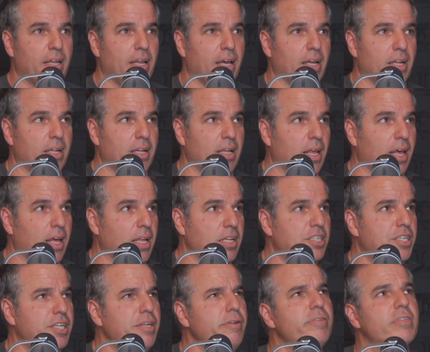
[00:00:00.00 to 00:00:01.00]
and, and
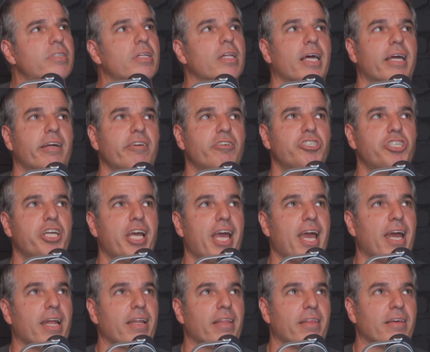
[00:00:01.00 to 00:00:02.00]
she used to like
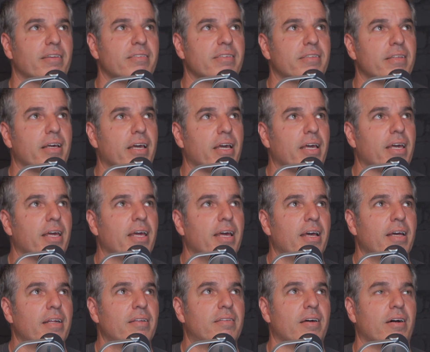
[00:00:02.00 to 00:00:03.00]
chant this thing
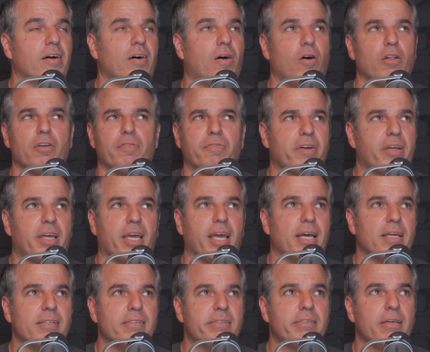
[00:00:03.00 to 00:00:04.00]
to all of her
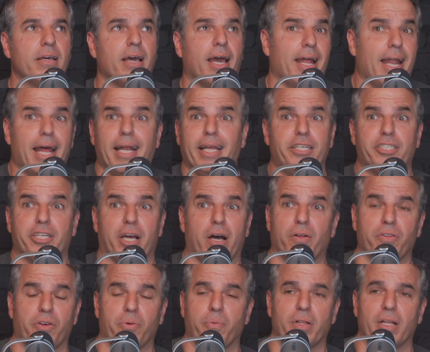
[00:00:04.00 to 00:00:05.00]
kids and any
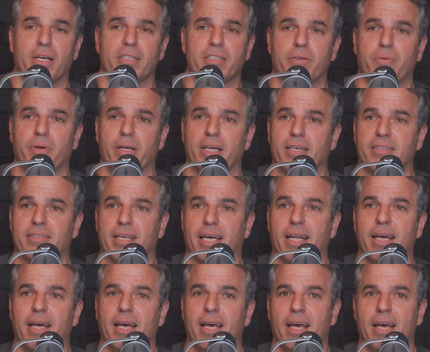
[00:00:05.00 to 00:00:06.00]
child who would listen really is
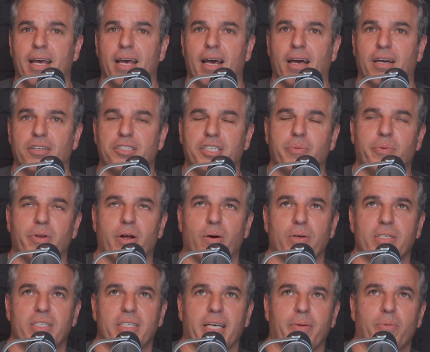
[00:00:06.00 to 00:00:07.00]
that uh, she would
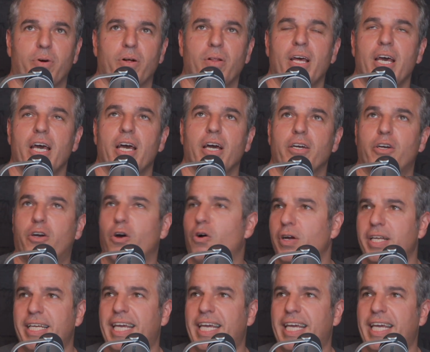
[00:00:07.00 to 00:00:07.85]
always say, Well, God